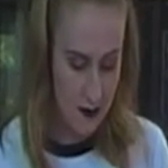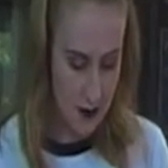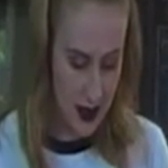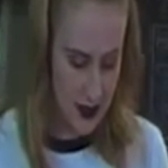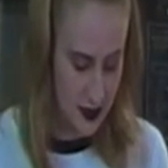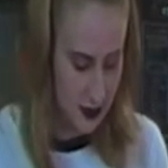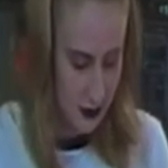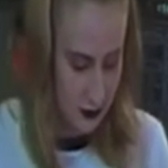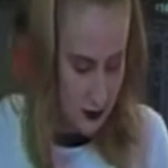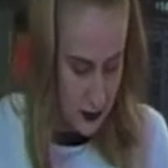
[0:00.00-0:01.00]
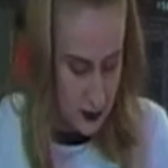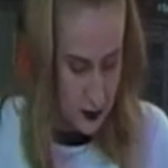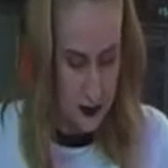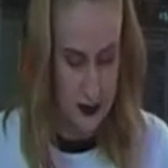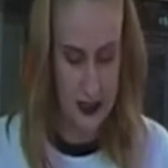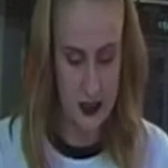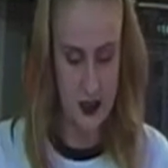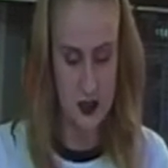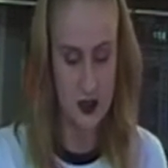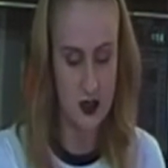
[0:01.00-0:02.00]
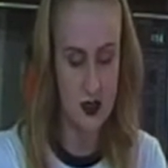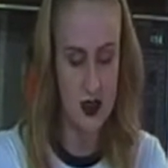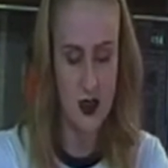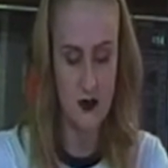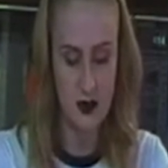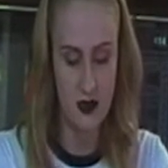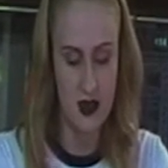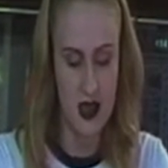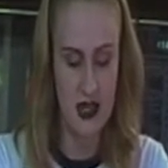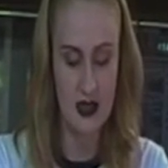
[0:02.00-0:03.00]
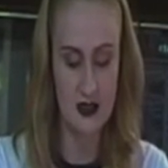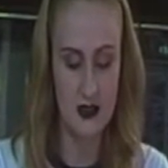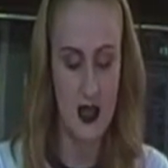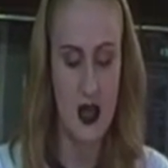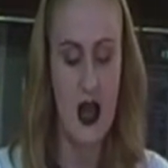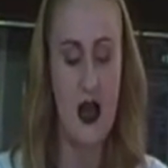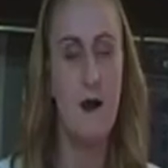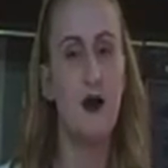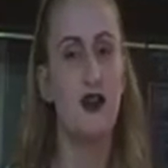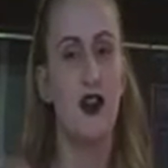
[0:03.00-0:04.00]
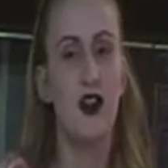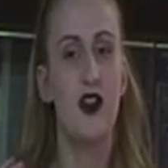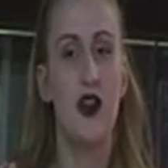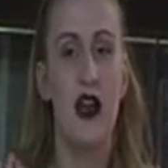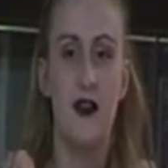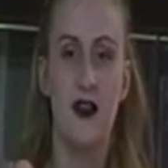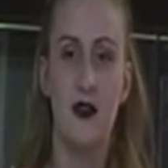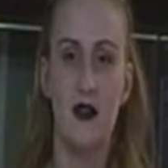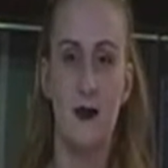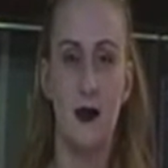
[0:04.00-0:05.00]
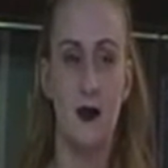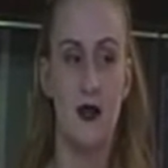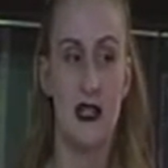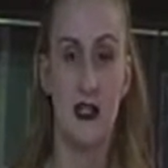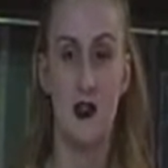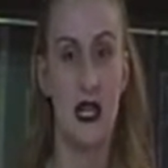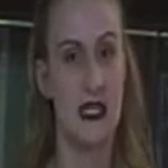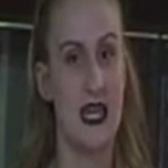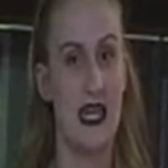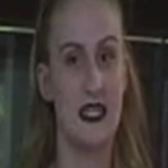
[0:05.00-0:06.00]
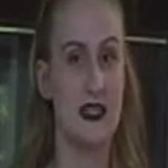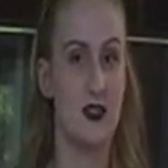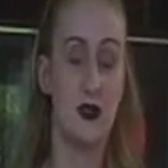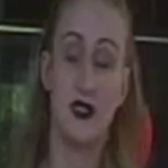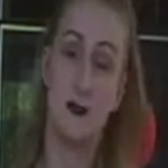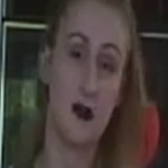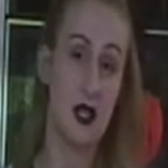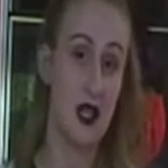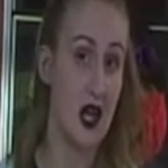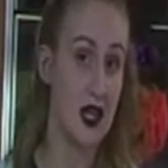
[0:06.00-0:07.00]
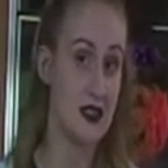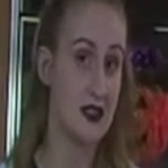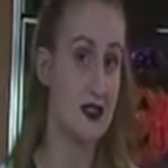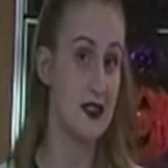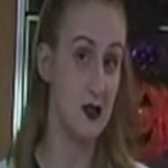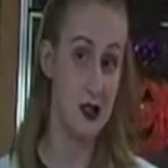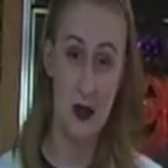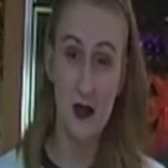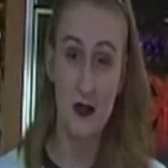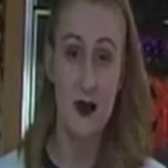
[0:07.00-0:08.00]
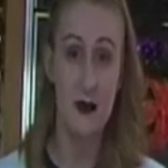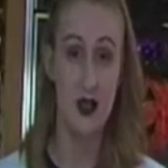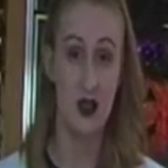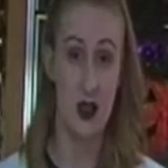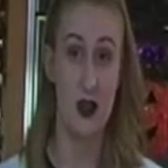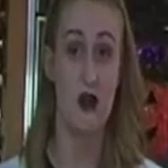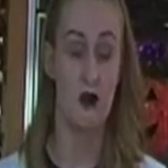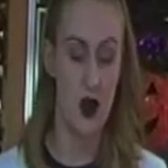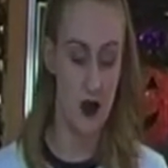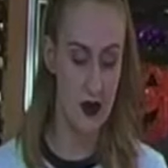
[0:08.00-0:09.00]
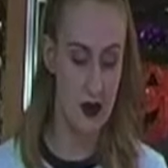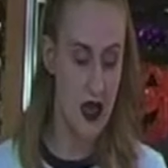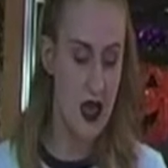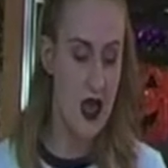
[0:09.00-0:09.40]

But let's start with the eggs. Also, I know that a lot of people like to crack the eggs into a separate glass to smell them to make sure they're not rotten.